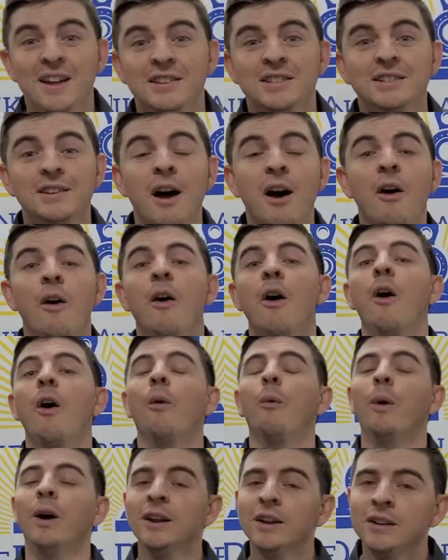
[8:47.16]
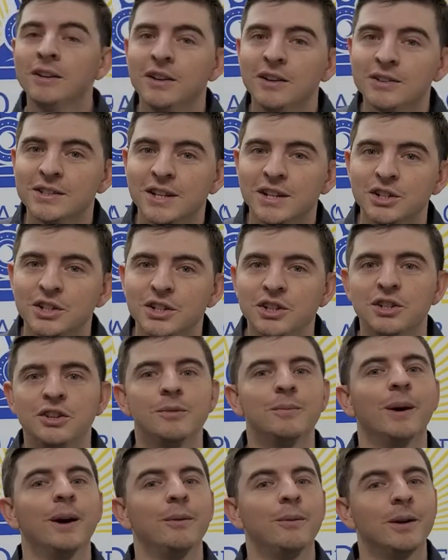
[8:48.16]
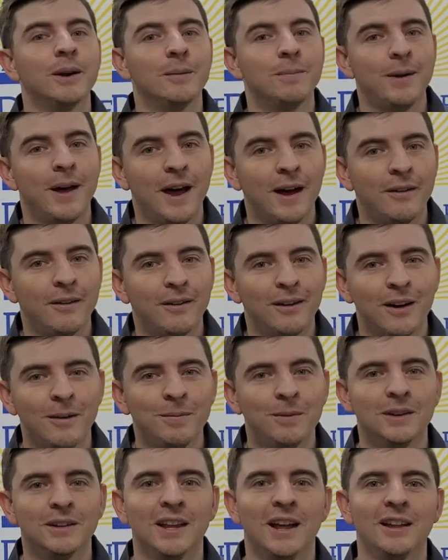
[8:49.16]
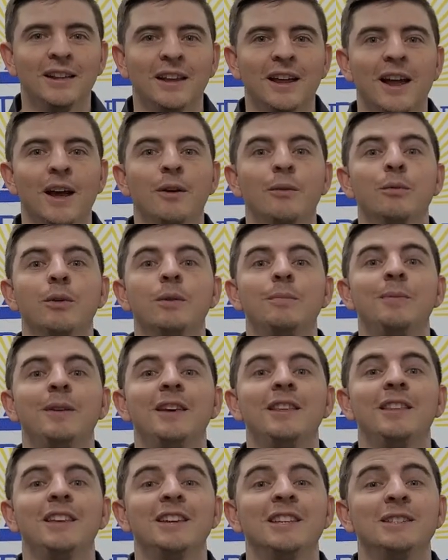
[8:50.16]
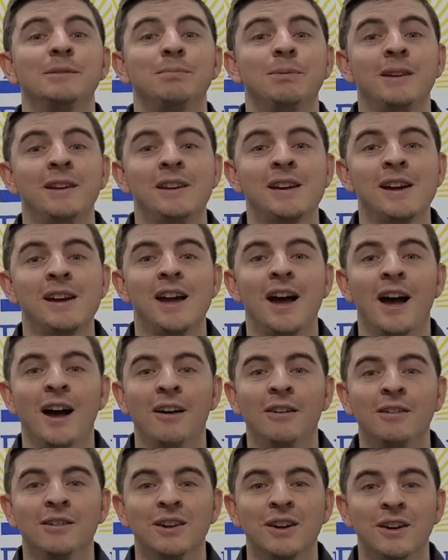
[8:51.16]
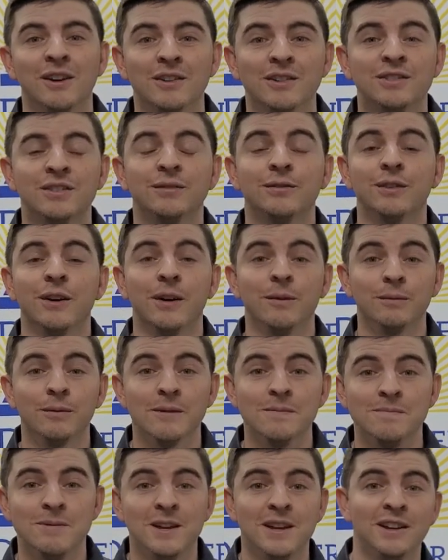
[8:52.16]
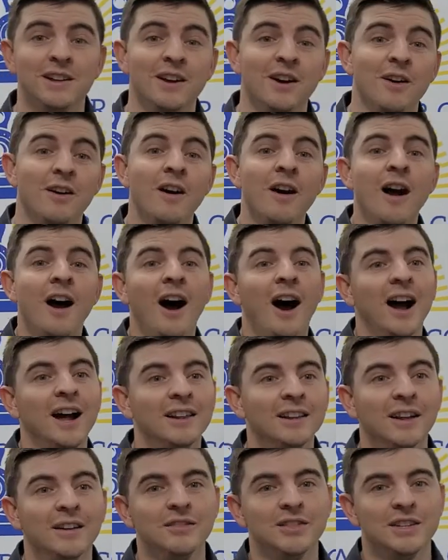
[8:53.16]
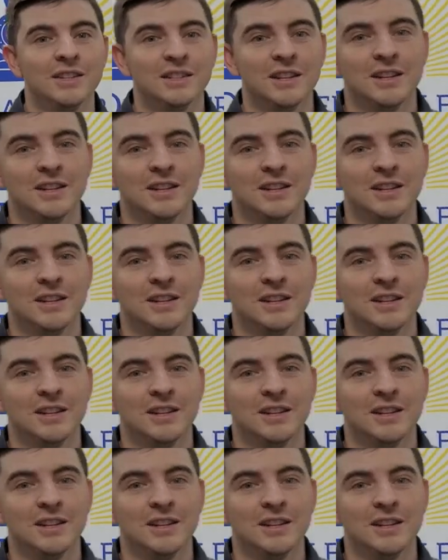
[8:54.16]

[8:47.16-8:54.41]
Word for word: So one of those engines you might want to power up on that layout would be these PA Alcos from Rapido. I love these